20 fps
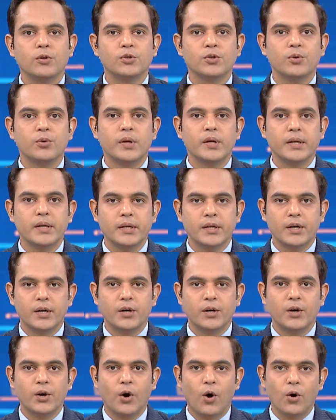Also, in
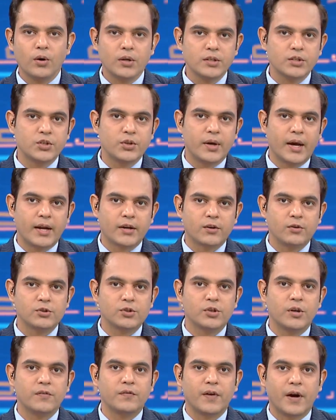uh, August, you had
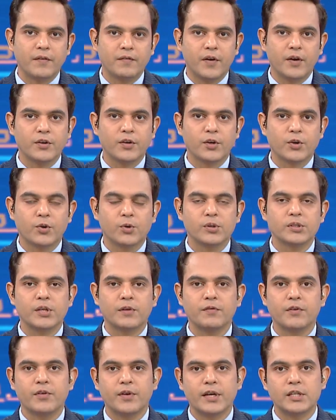close to around five hundred
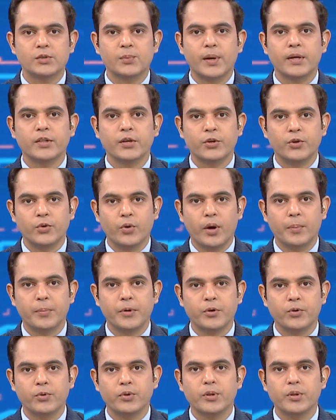crores that were raised by the Q I P